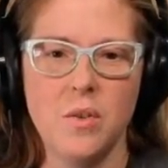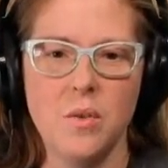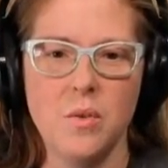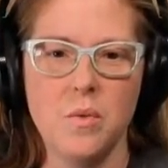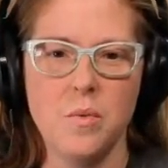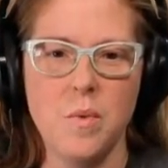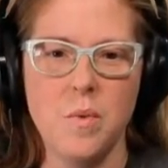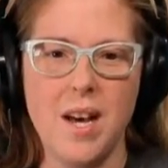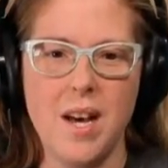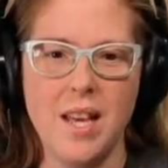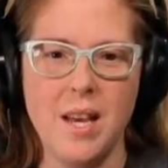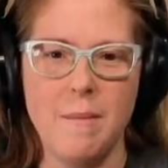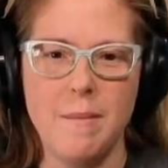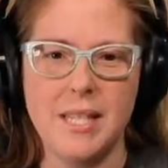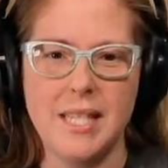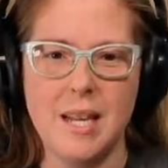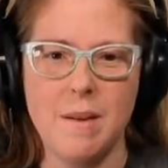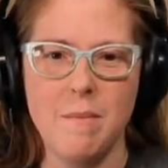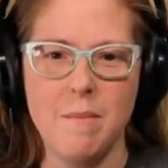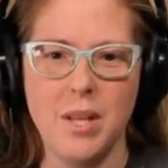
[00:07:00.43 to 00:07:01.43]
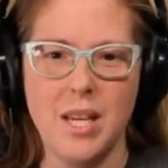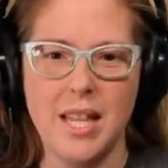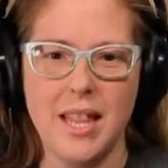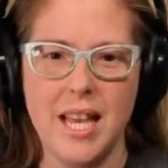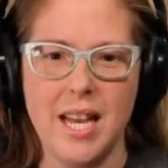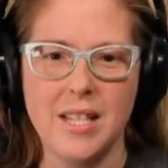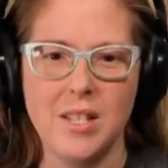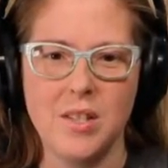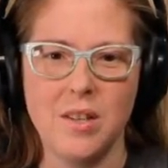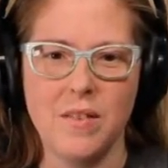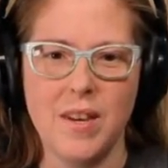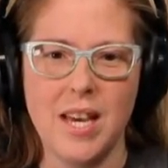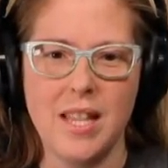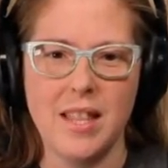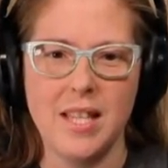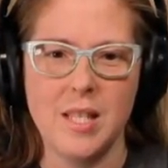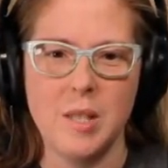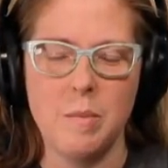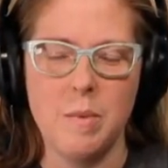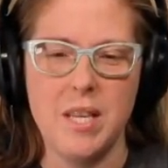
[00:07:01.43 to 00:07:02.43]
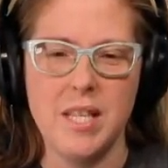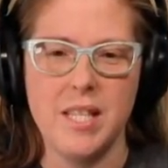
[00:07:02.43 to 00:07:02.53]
while I'm assembling that, so I've got this piece